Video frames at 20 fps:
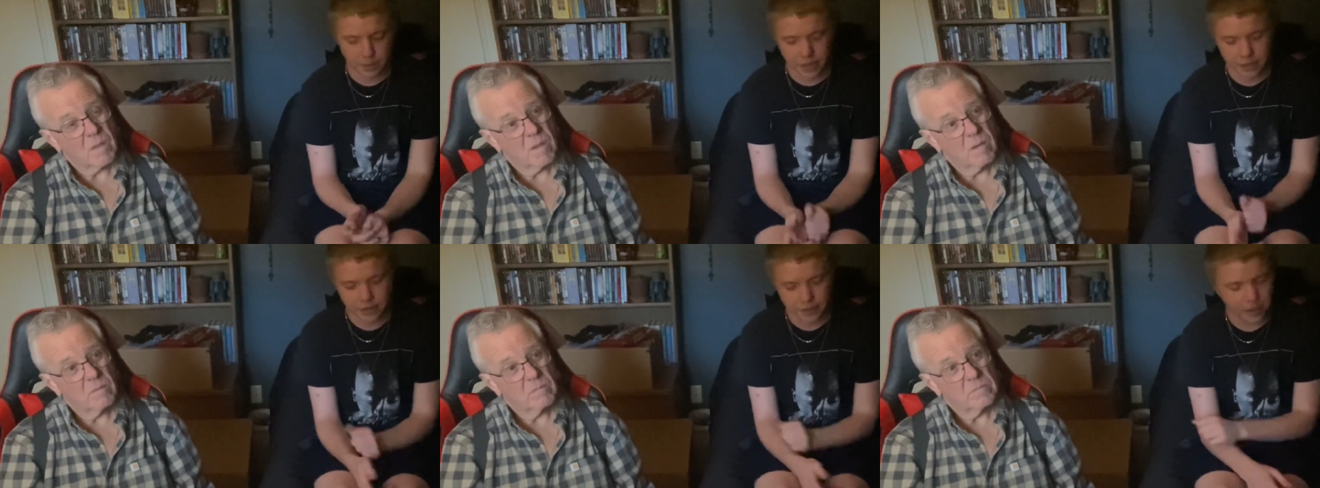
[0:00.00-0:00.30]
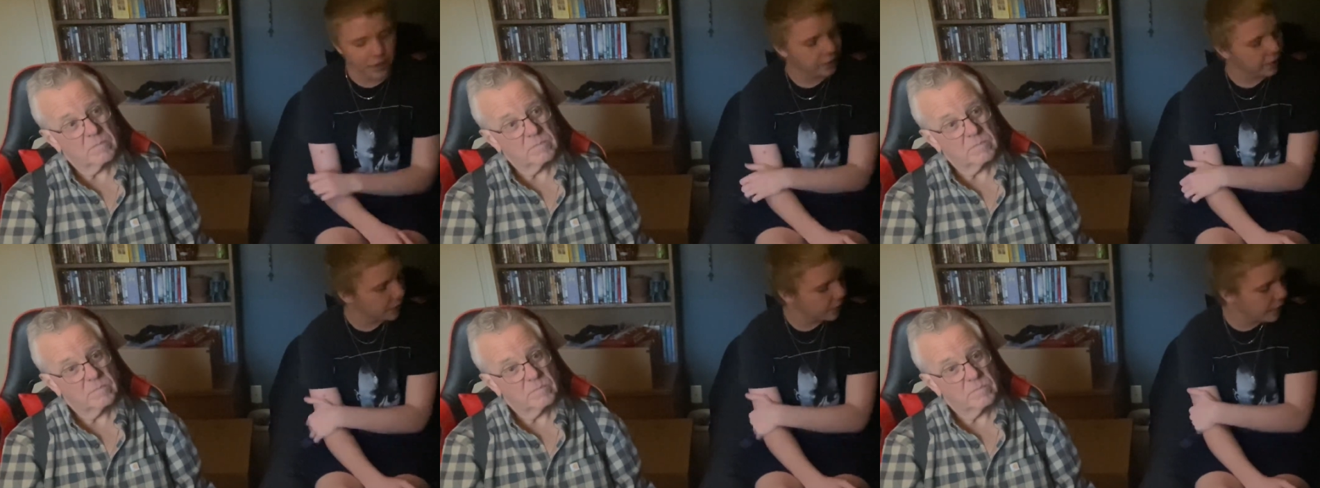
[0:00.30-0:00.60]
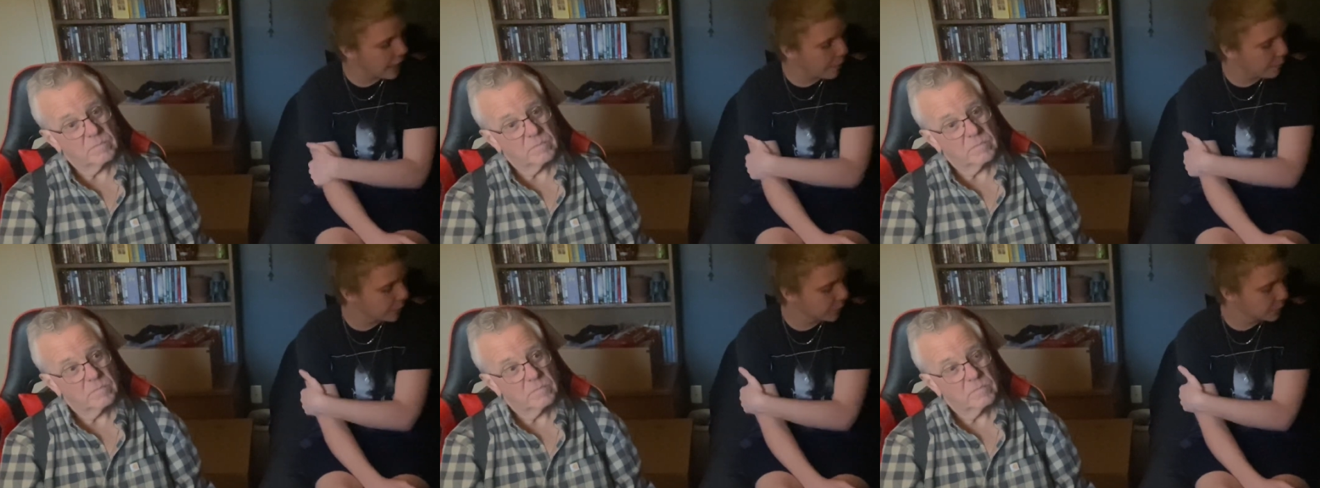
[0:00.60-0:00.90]
Speaker 1: I I think
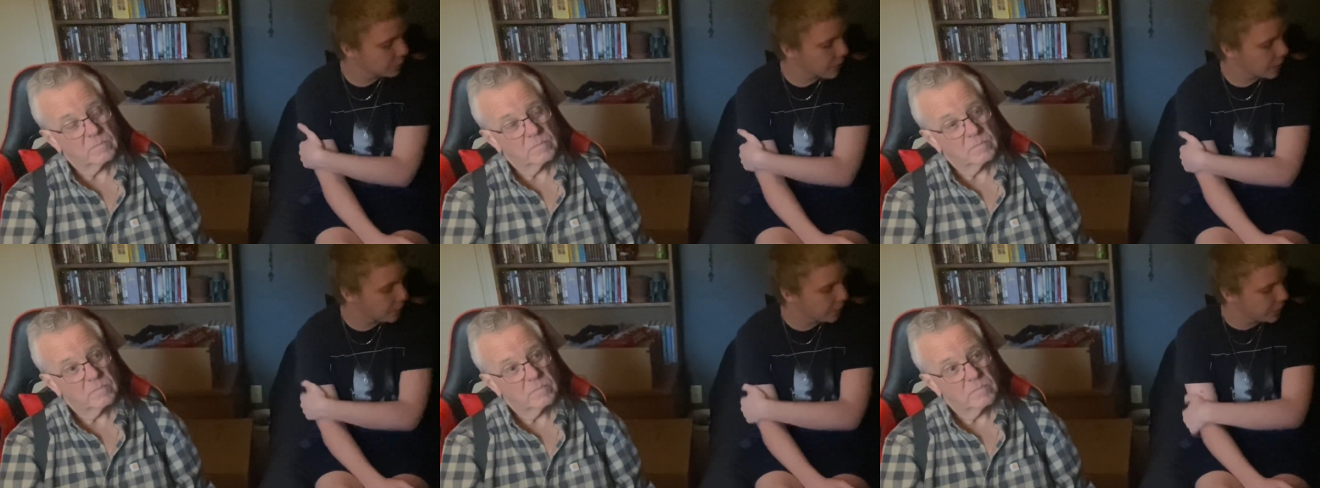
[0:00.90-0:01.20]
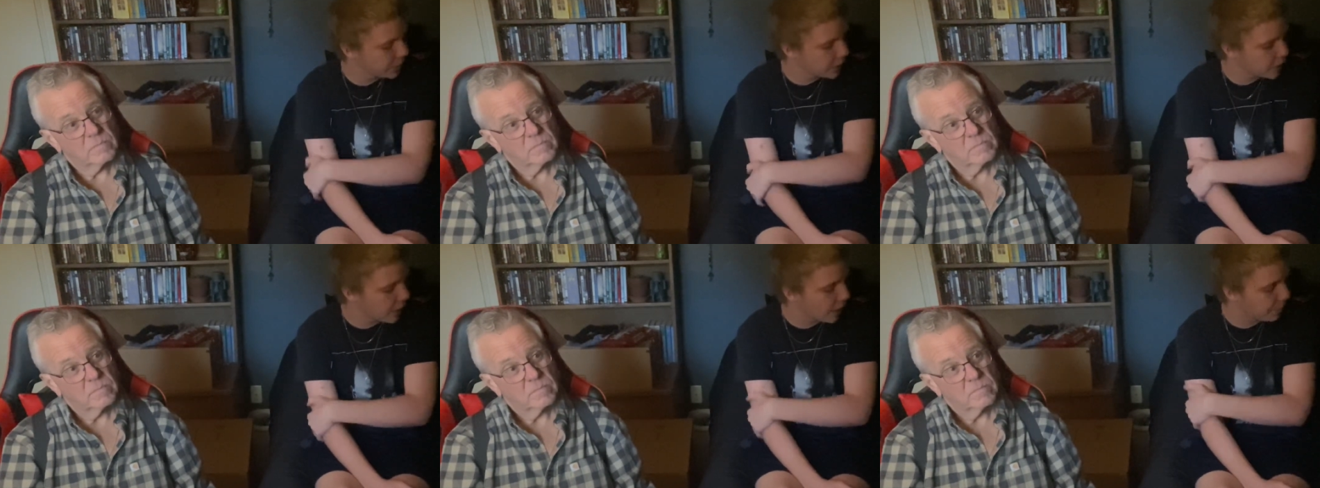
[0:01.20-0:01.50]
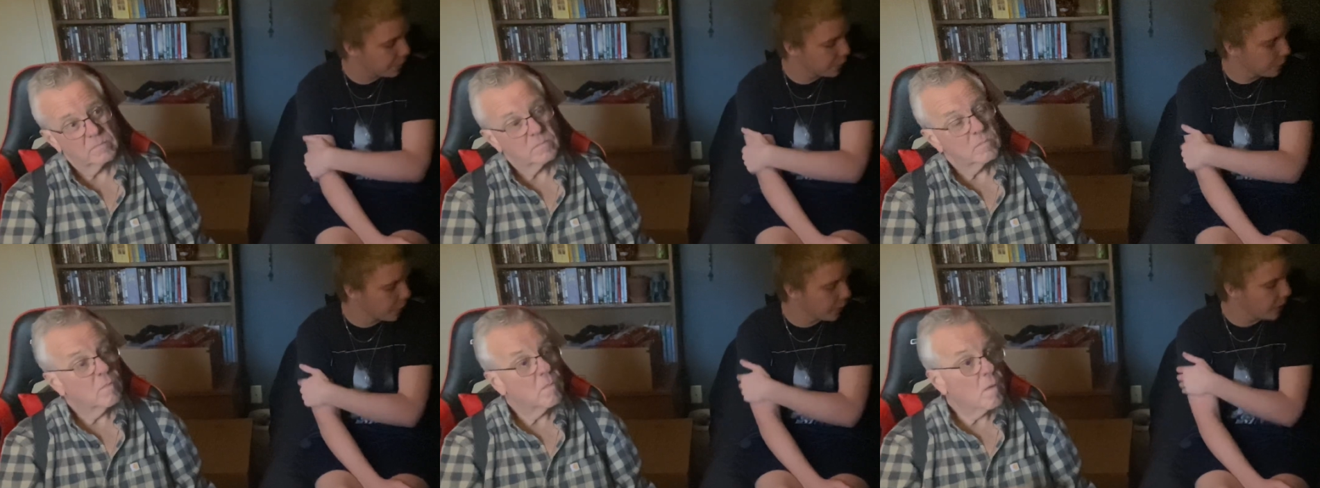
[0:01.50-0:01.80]
that one's probably
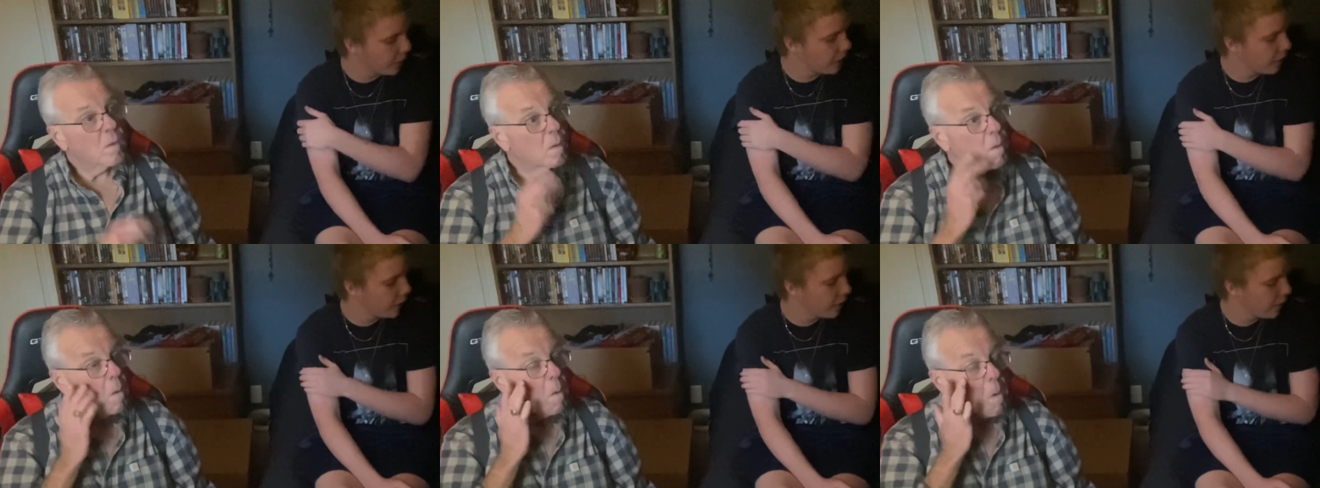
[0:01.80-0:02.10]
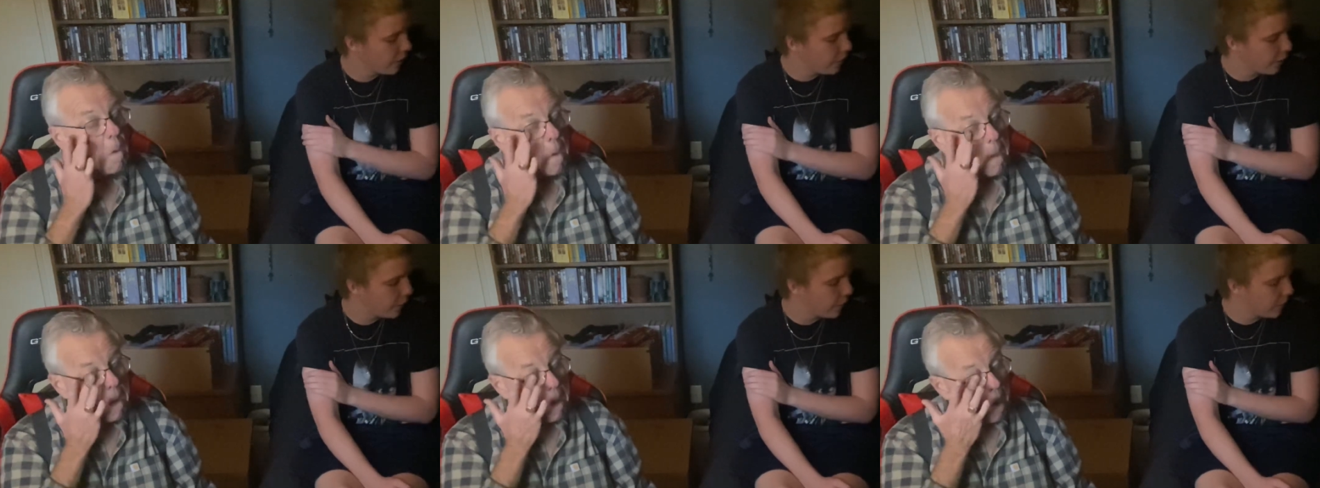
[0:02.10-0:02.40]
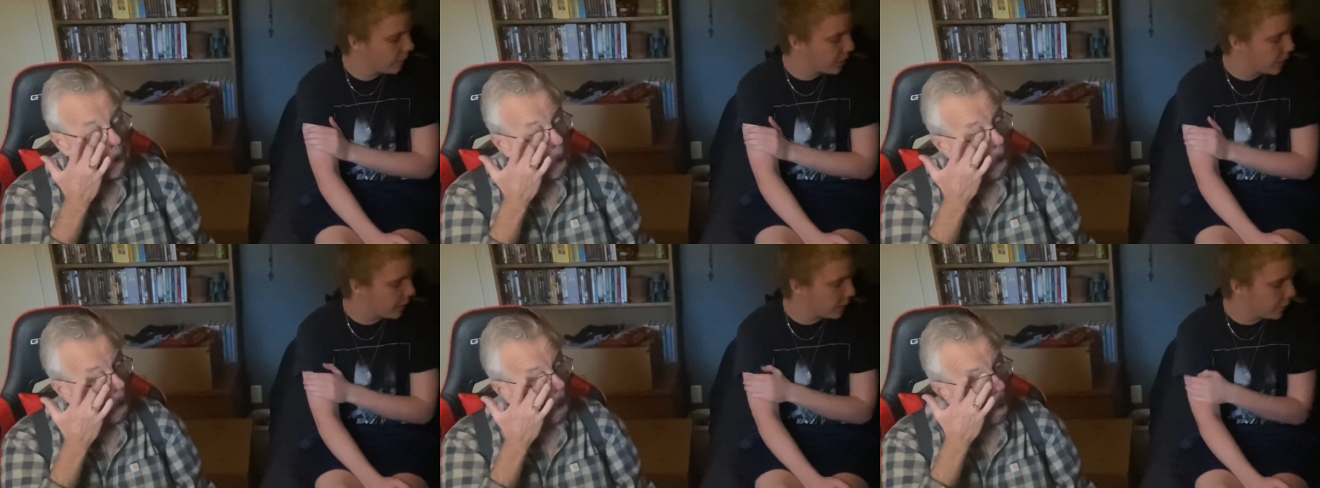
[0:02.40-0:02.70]
top three
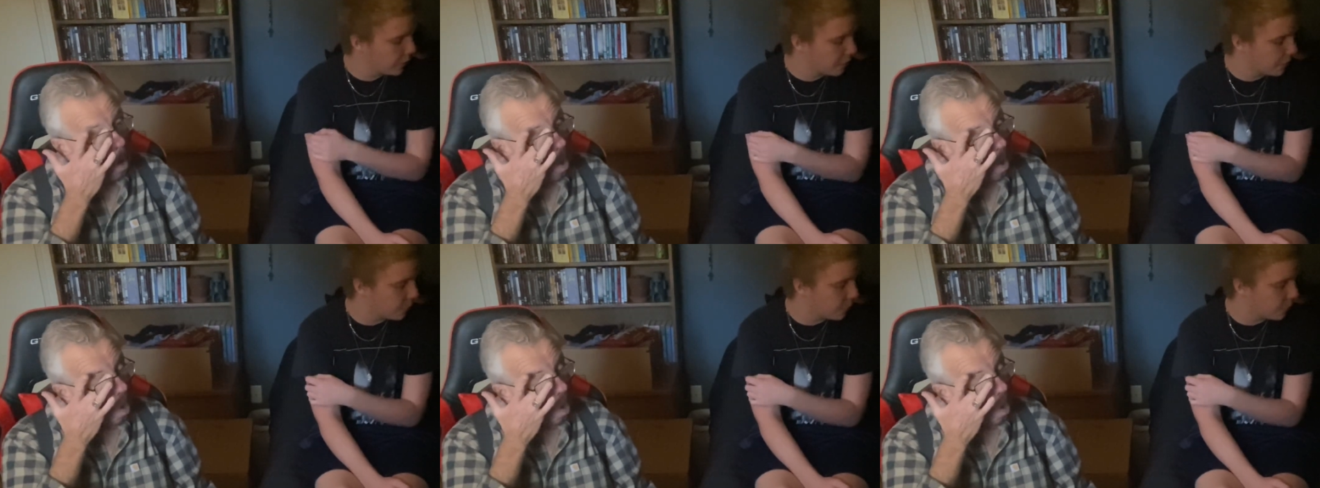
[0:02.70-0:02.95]
of